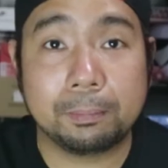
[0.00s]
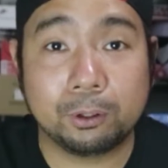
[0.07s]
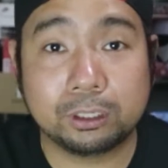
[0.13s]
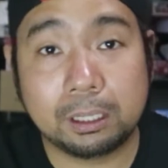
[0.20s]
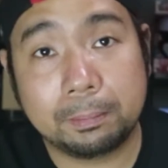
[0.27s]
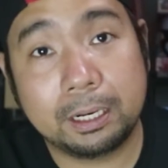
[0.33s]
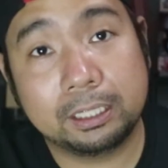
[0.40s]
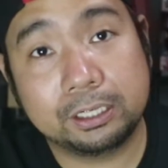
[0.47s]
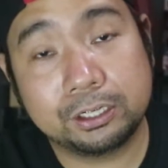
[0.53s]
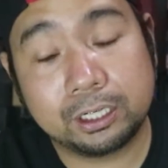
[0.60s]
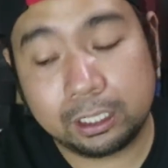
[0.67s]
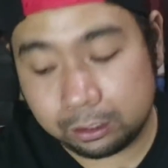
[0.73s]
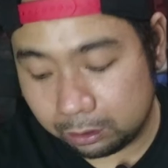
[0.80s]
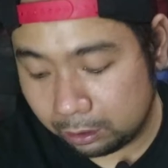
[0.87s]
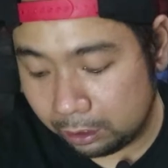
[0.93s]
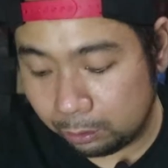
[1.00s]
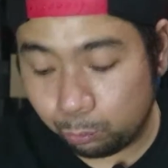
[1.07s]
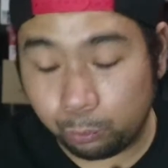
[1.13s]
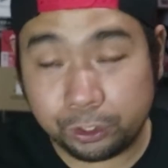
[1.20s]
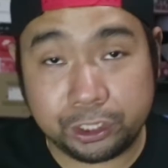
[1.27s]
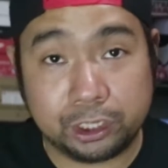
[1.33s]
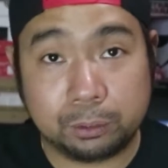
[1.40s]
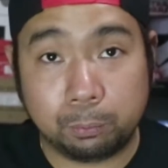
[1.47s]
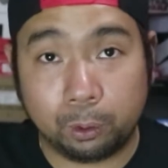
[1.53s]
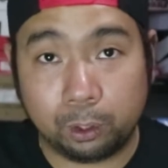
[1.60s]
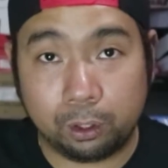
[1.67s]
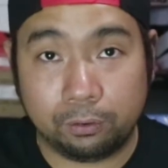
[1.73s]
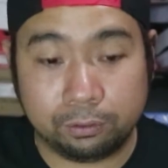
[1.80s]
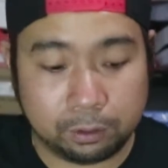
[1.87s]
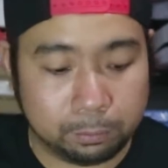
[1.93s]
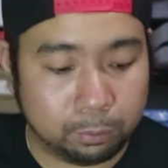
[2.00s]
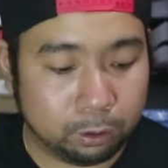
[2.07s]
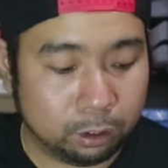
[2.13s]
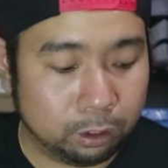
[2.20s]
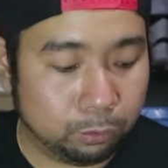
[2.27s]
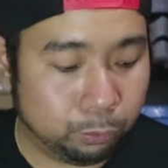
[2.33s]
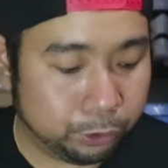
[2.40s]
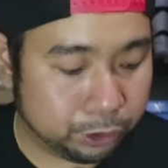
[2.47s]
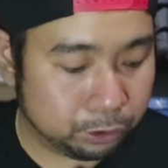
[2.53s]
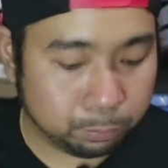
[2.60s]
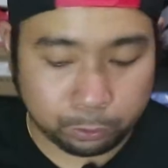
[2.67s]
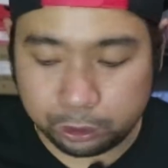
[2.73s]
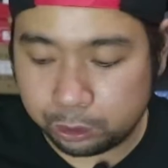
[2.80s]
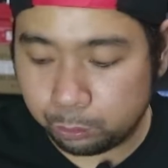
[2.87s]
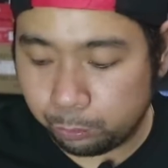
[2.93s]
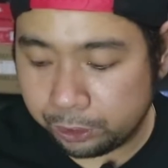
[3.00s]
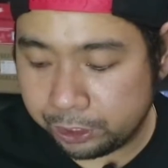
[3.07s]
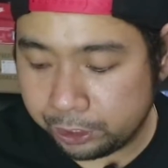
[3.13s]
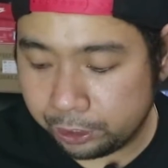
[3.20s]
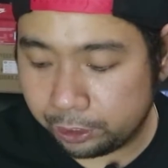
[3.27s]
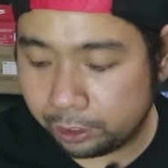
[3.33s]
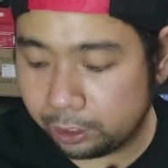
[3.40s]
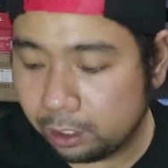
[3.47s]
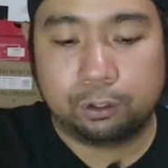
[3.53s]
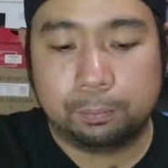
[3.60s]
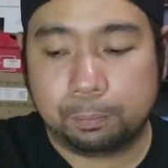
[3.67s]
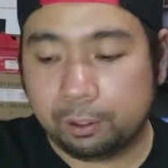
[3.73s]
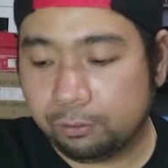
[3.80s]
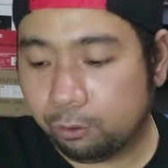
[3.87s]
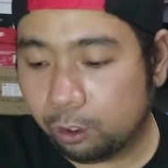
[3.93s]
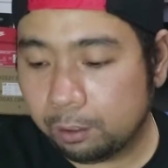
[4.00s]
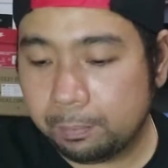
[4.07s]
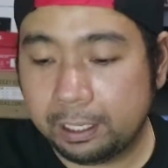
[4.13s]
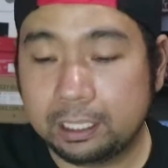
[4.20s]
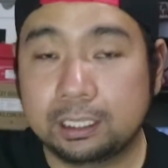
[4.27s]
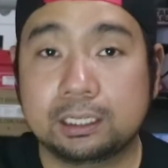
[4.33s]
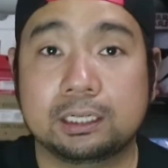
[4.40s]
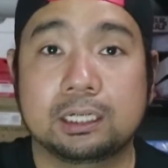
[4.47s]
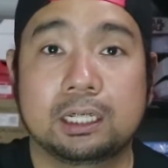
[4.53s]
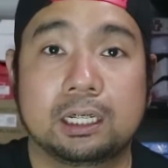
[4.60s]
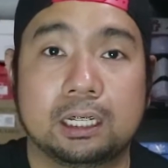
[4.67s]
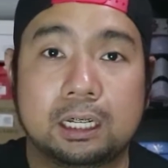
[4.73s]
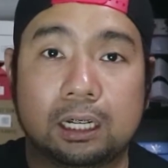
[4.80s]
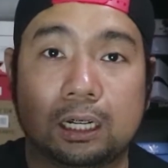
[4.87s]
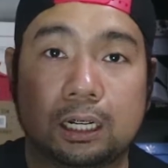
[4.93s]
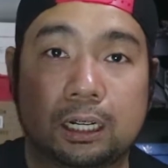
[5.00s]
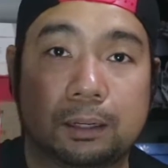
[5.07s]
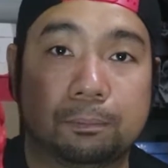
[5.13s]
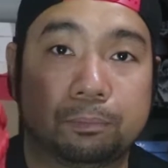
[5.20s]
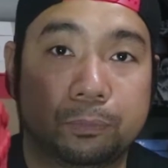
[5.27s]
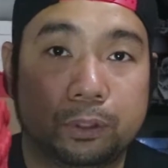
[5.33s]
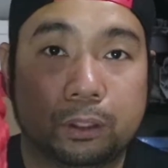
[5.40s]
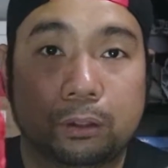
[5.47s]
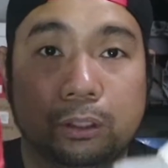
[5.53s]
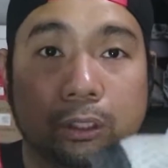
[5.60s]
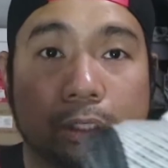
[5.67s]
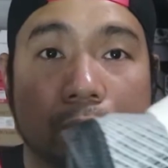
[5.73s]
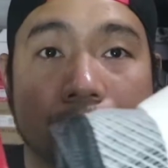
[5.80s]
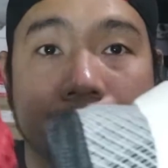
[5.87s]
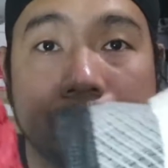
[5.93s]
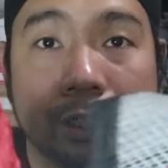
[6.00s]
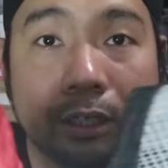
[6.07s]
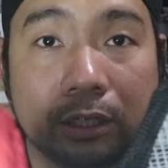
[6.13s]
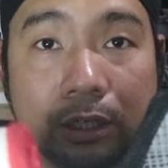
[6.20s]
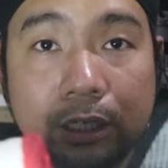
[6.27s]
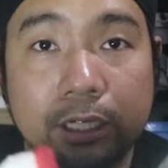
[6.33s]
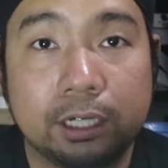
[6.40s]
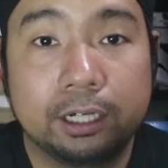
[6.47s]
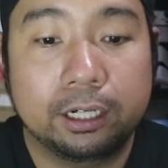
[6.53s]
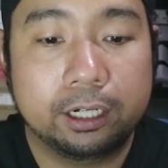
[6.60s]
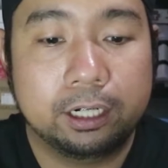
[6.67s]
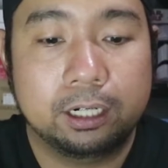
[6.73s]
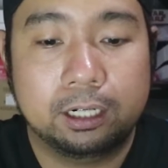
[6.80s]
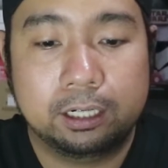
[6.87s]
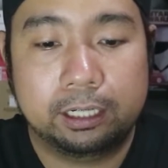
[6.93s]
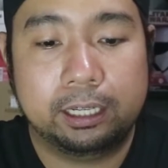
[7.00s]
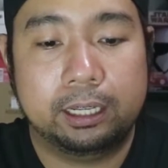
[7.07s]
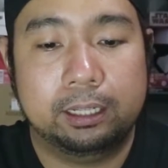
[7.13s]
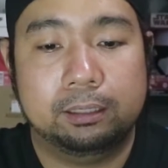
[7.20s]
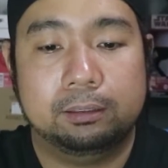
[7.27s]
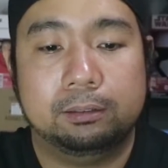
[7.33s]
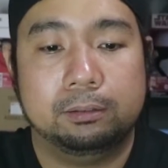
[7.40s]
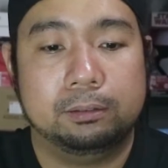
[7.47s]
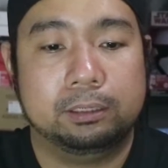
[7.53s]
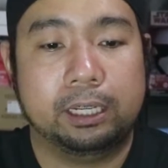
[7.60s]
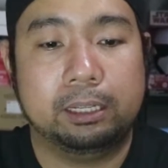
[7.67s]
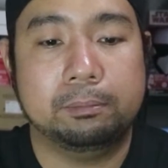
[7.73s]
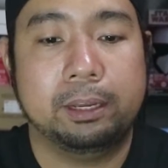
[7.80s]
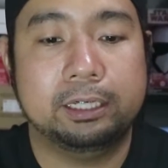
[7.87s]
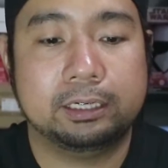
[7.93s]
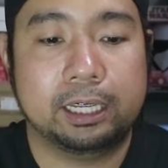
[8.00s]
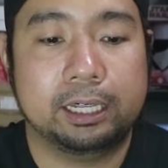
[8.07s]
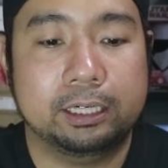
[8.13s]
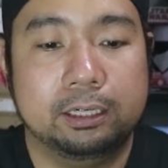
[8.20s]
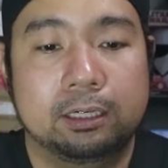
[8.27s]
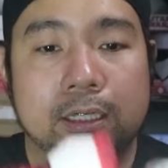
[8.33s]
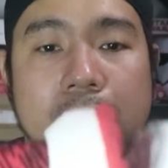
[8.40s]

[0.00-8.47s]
pag-usapan natin dyan, which is more comfortable, which is more squishier. For performance, if you can see here, yan, side by side,